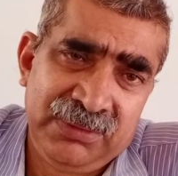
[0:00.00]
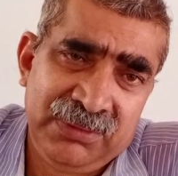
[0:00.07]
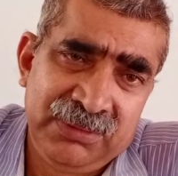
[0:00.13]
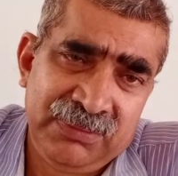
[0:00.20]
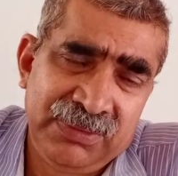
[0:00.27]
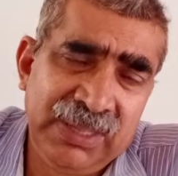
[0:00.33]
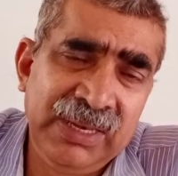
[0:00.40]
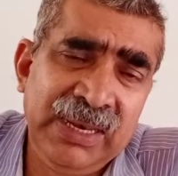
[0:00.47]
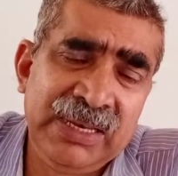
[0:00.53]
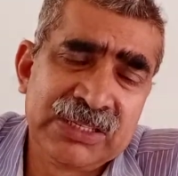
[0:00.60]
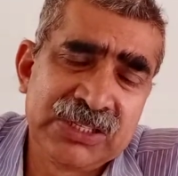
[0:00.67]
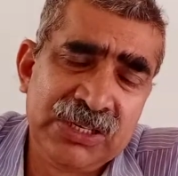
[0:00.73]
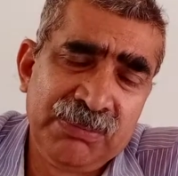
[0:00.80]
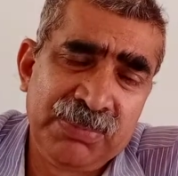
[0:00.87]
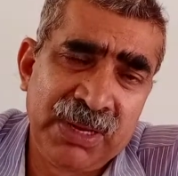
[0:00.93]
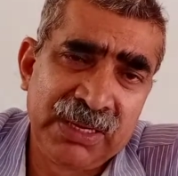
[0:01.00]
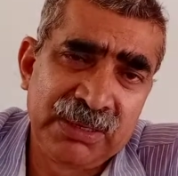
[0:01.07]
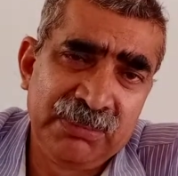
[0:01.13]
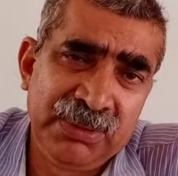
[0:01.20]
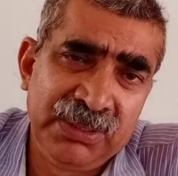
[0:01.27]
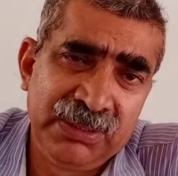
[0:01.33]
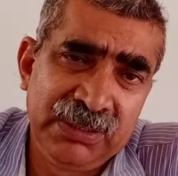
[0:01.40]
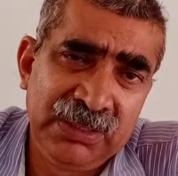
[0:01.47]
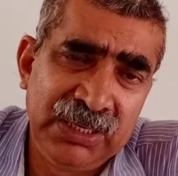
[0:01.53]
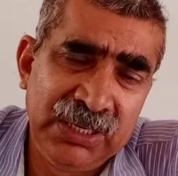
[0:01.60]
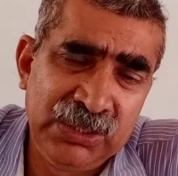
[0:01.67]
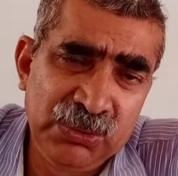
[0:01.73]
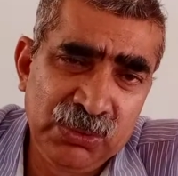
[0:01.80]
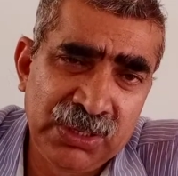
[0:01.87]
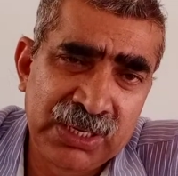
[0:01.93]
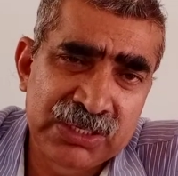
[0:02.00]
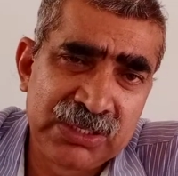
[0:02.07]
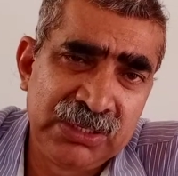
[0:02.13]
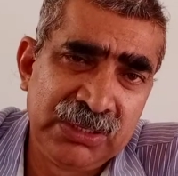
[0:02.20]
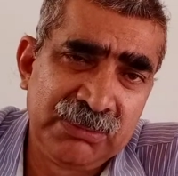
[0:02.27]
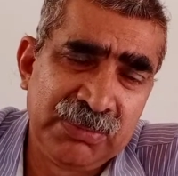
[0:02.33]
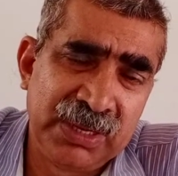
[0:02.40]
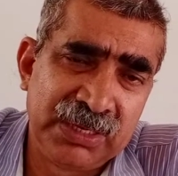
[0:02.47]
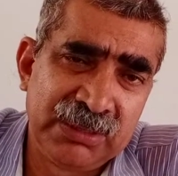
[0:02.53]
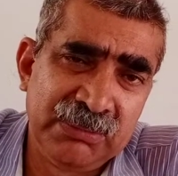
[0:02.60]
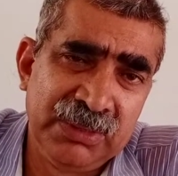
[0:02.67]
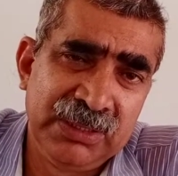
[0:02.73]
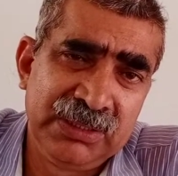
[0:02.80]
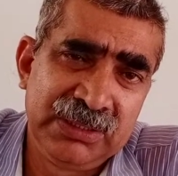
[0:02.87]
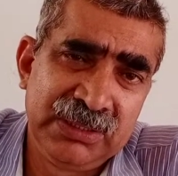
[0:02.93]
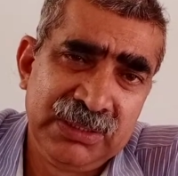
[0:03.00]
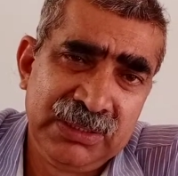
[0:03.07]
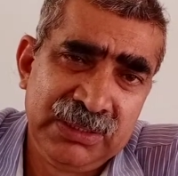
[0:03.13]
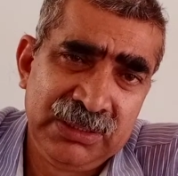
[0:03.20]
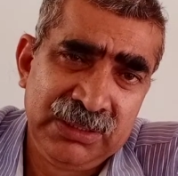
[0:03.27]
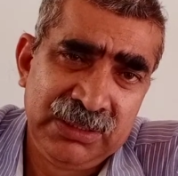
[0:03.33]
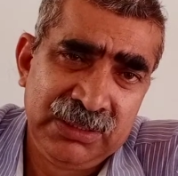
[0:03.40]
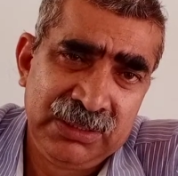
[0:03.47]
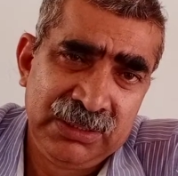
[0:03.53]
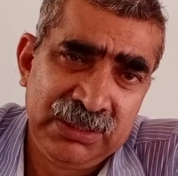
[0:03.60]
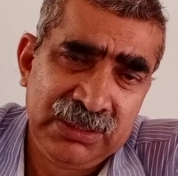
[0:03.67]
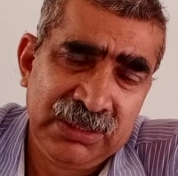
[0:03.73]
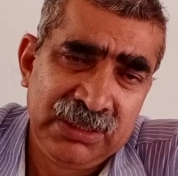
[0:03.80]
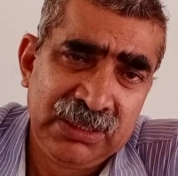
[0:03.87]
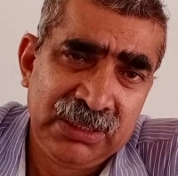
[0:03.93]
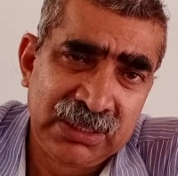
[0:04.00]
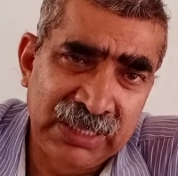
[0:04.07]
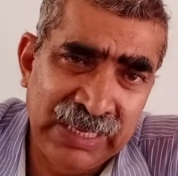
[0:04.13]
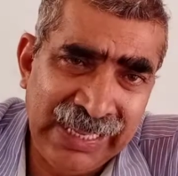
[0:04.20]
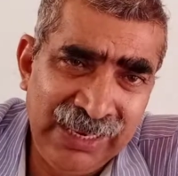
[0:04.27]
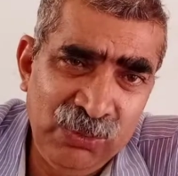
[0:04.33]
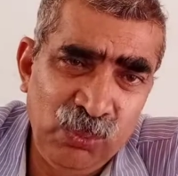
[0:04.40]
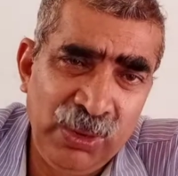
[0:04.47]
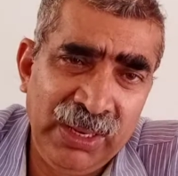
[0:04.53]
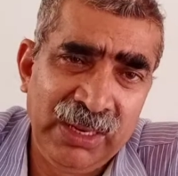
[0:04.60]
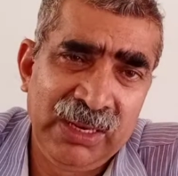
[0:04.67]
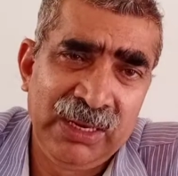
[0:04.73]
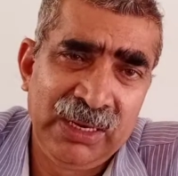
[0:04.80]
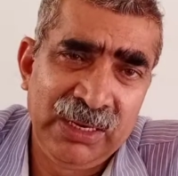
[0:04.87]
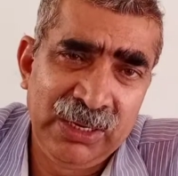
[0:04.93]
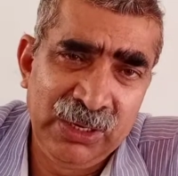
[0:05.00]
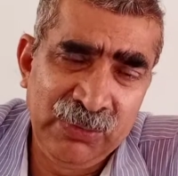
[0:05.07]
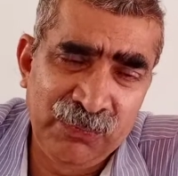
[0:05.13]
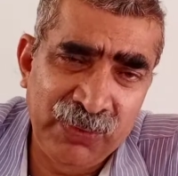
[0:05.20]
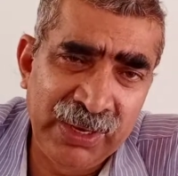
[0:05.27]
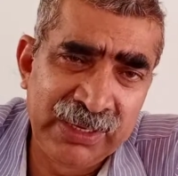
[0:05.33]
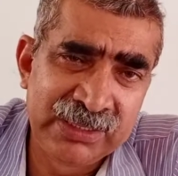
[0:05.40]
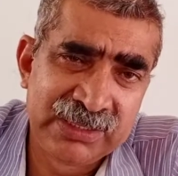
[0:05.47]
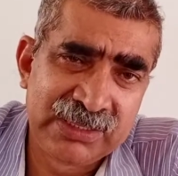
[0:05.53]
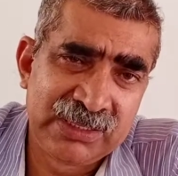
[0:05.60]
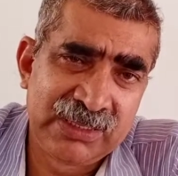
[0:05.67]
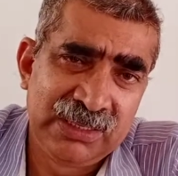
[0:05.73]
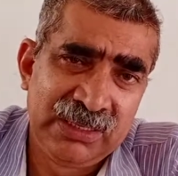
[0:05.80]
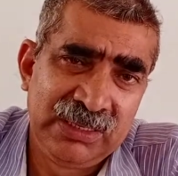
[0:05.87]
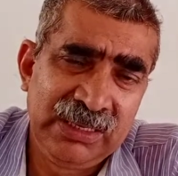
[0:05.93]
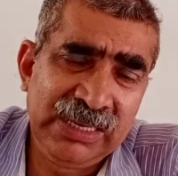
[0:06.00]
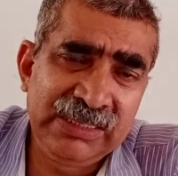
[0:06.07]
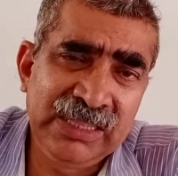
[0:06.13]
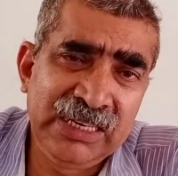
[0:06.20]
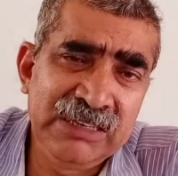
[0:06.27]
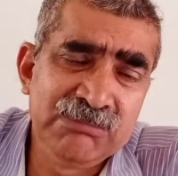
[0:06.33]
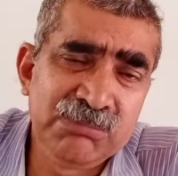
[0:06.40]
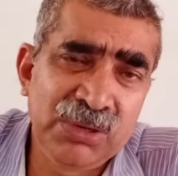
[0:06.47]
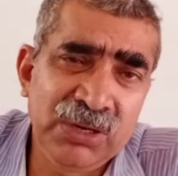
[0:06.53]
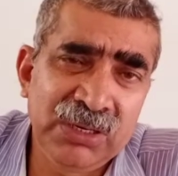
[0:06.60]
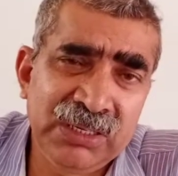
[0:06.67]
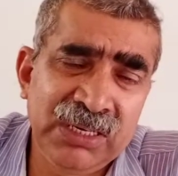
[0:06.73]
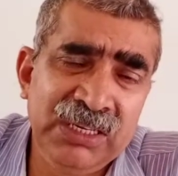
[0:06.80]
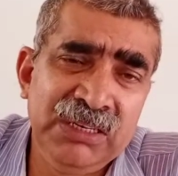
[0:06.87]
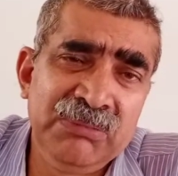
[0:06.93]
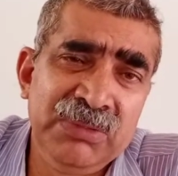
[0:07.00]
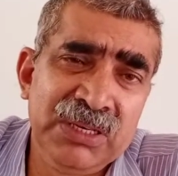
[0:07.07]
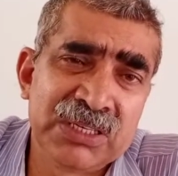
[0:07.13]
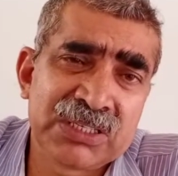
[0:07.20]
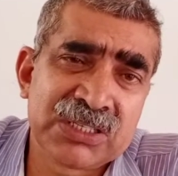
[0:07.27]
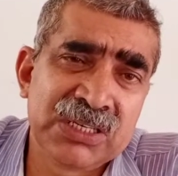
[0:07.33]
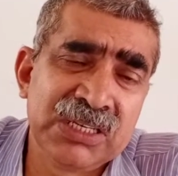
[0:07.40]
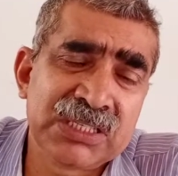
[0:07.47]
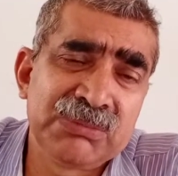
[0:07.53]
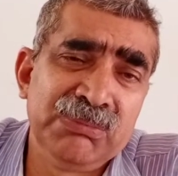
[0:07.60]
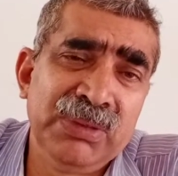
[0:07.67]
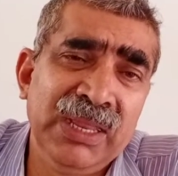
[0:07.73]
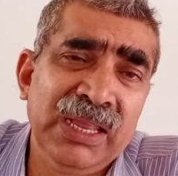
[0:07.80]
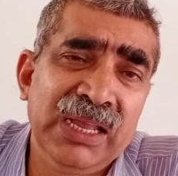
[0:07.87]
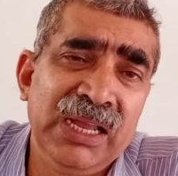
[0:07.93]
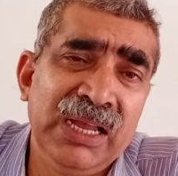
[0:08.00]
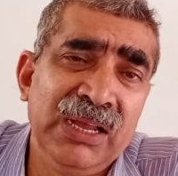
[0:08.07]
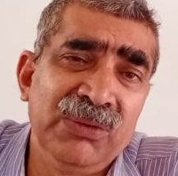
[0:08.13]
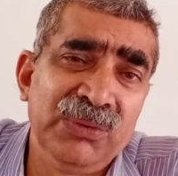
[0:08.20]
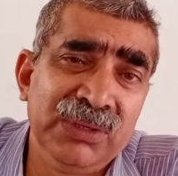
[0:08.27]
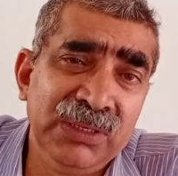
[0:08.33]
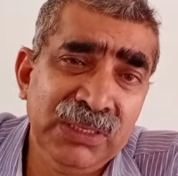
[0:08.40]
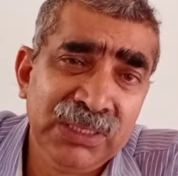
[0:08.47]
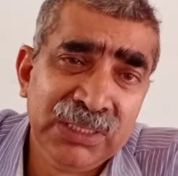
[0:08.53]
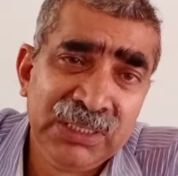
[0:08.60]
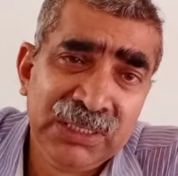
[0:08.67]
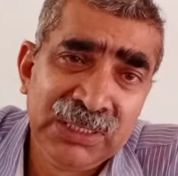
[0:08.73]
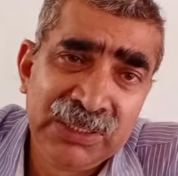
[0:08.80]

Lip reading: Finance department, education department, railway, defense. Like that important ministries may have